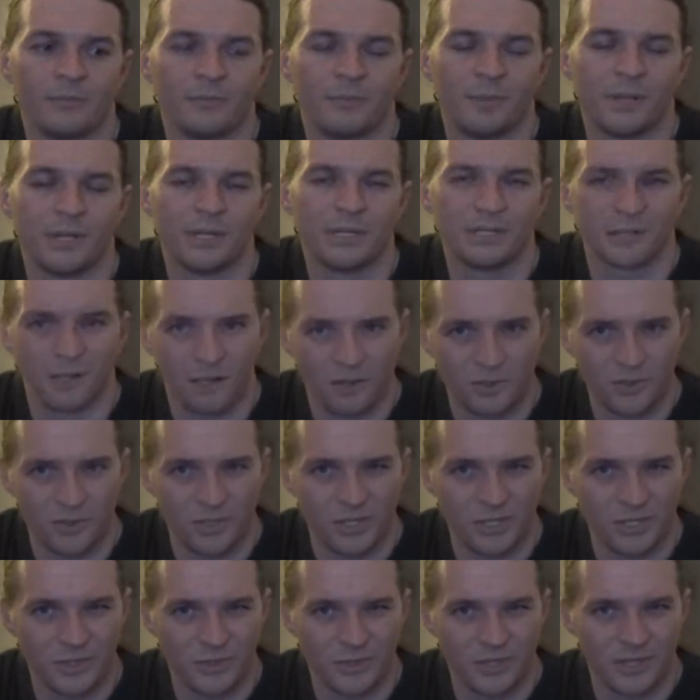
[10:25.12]
But it's
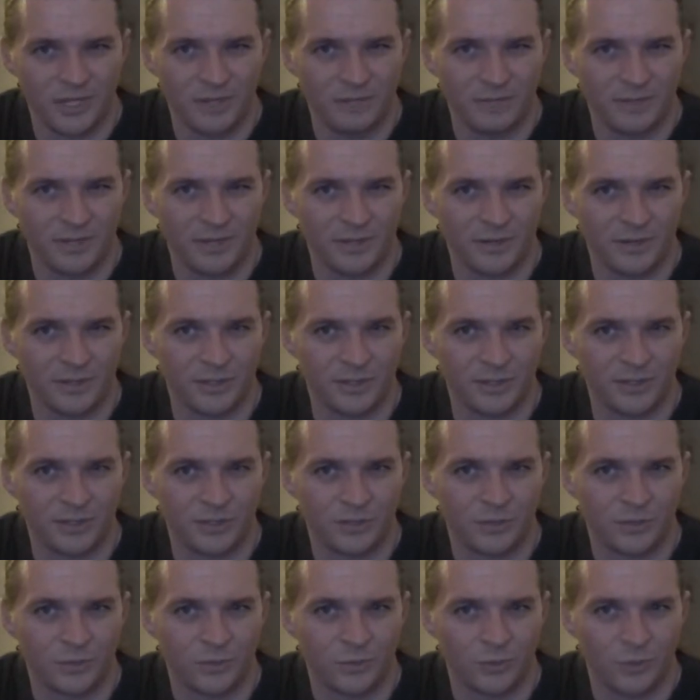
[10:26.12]
contradictory in appearance
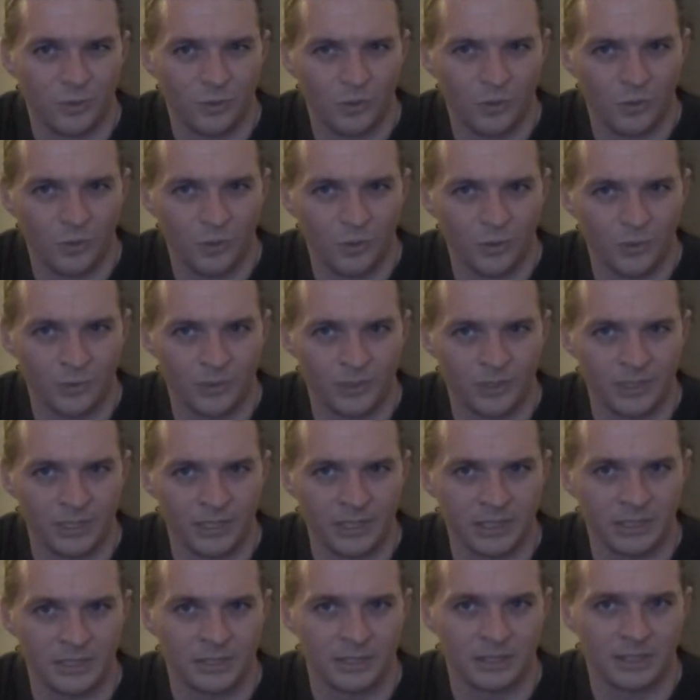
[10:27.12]

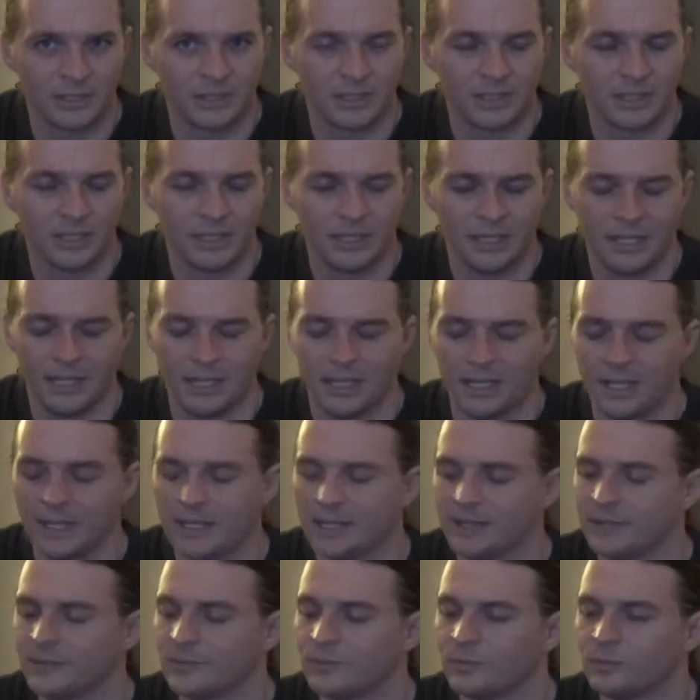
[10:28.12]
only.
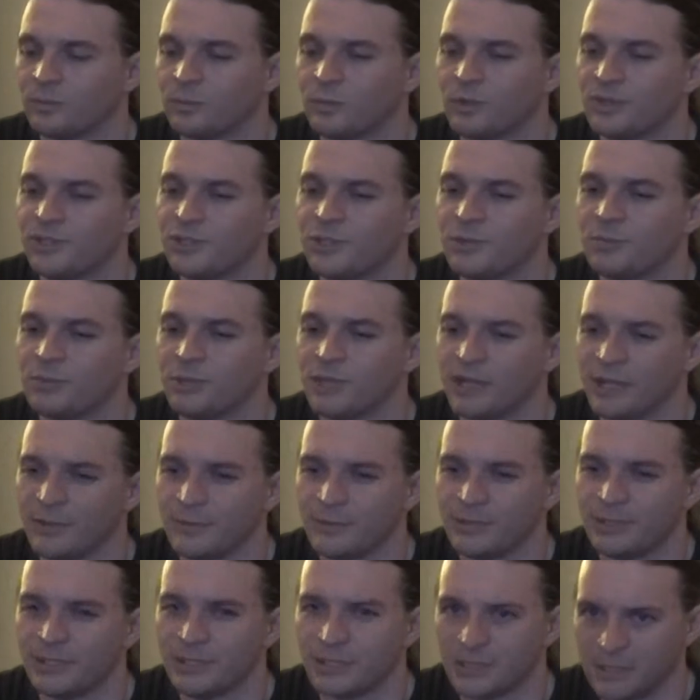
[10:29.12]
And once you play
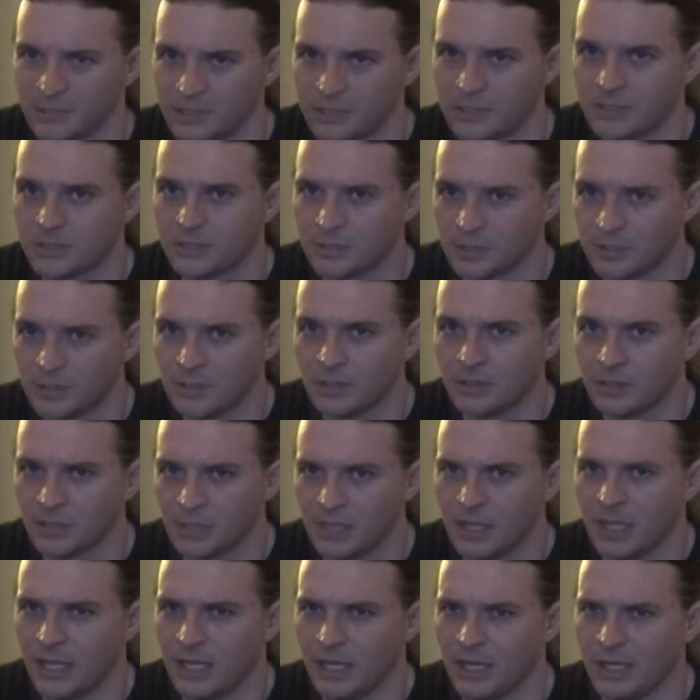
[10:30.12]
with this
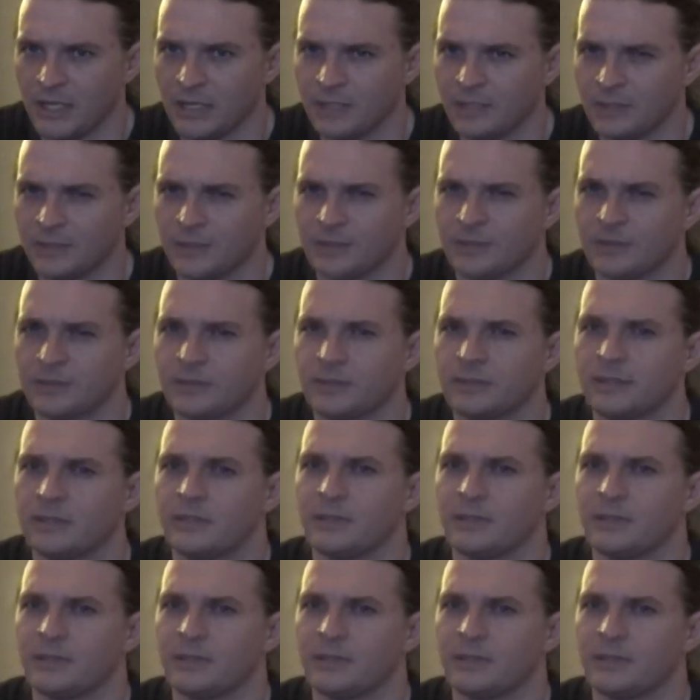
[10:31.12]
and